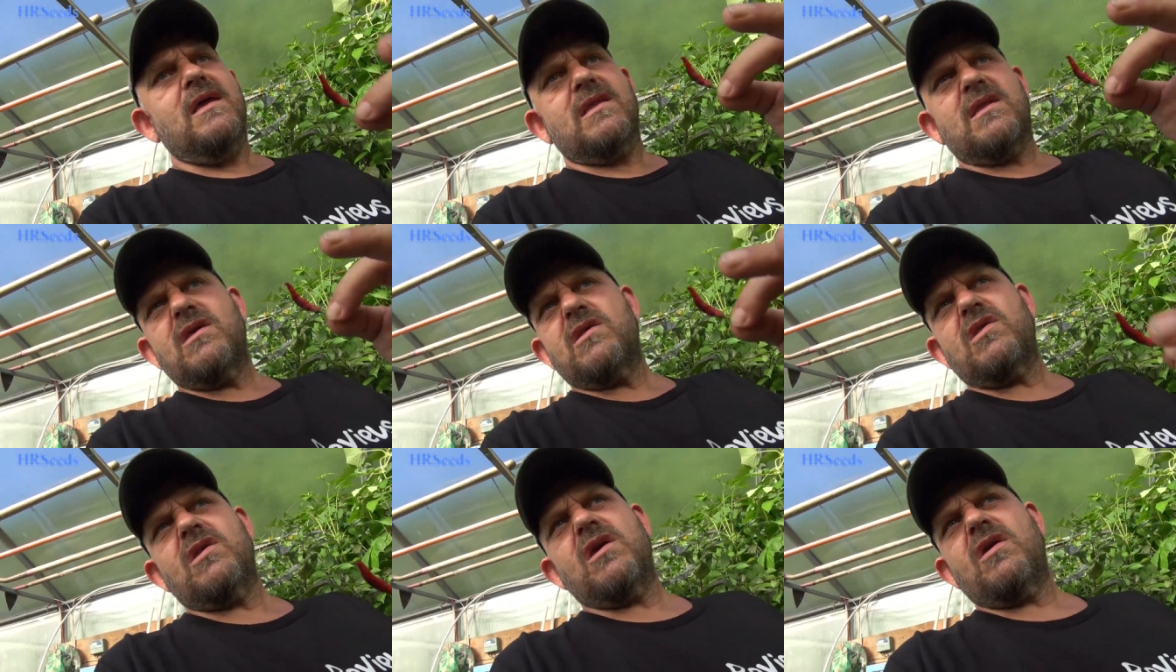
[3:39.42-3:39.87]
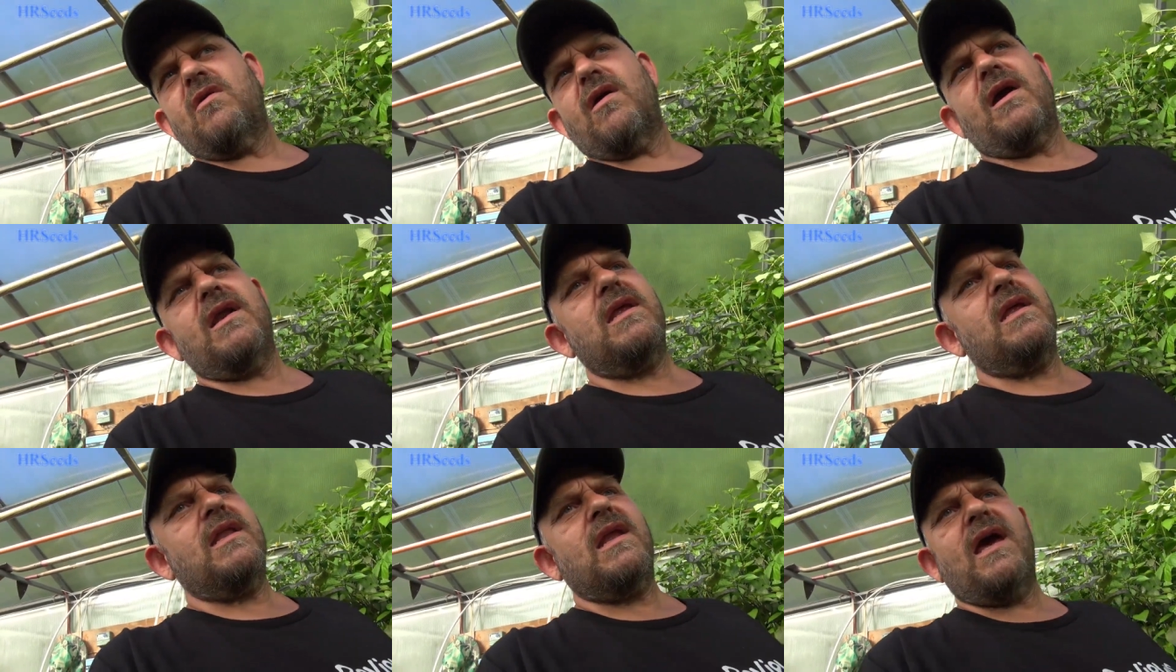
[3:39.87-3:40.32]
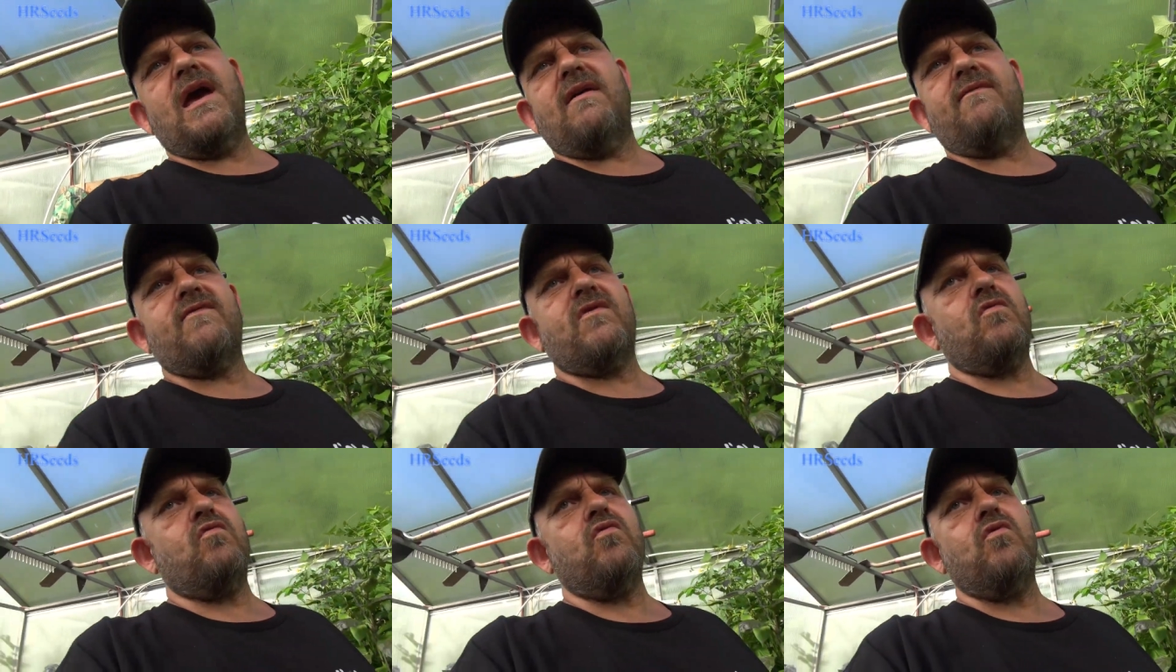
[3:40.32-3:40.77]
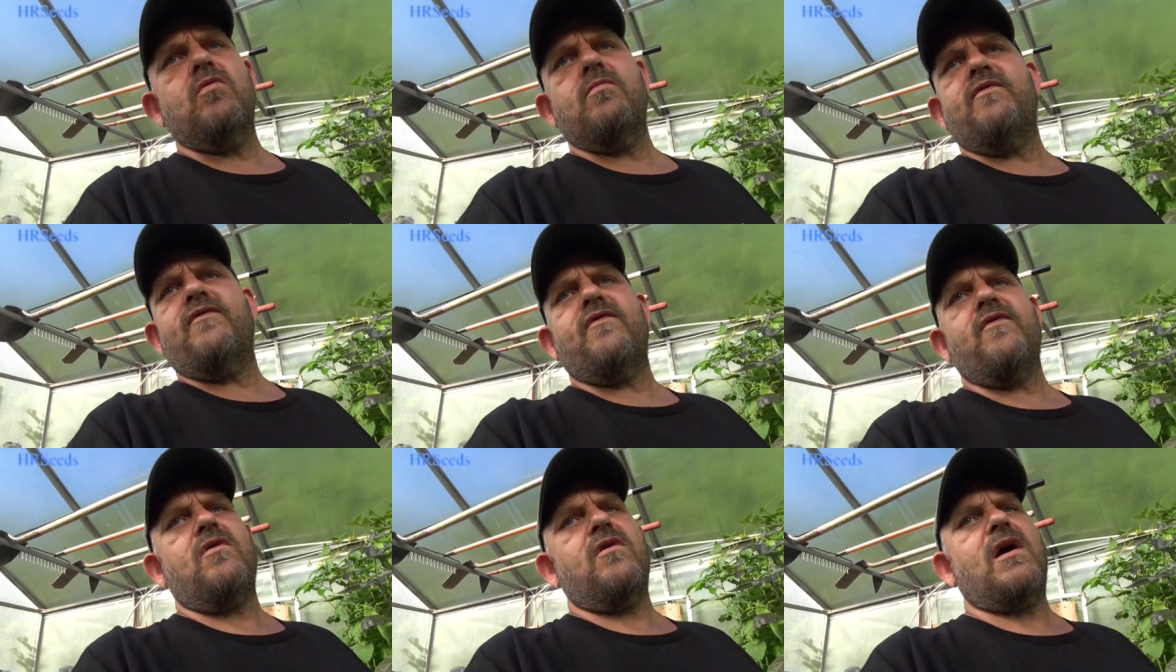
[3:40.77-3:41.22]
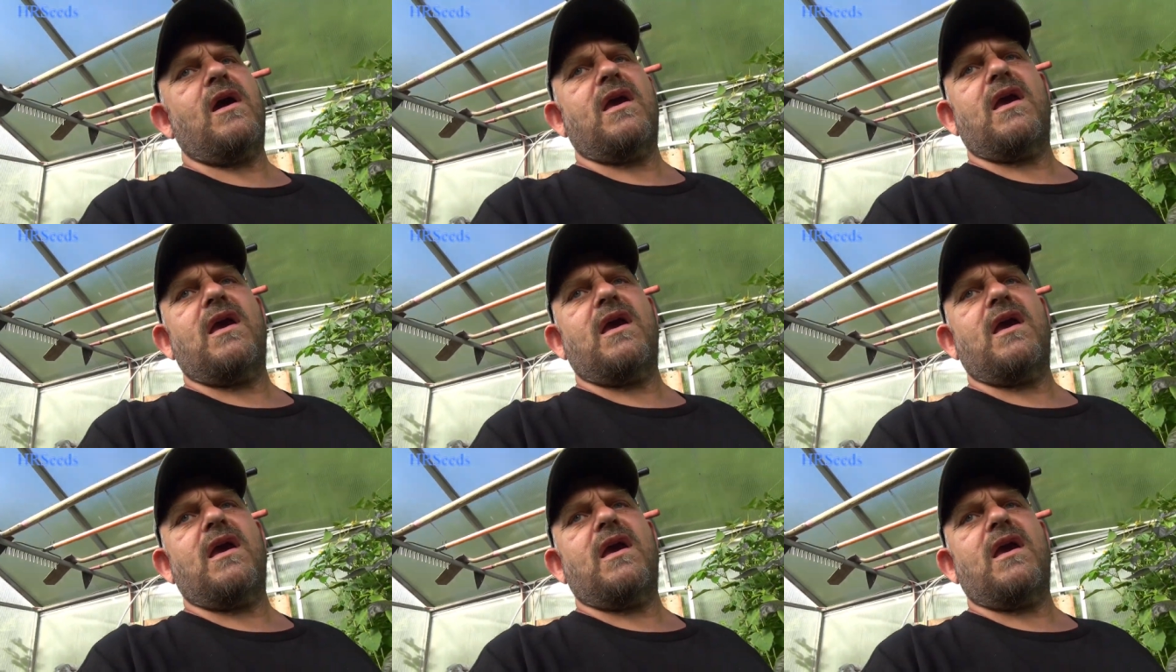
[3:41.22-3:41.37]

This year, I didn't have the room for it.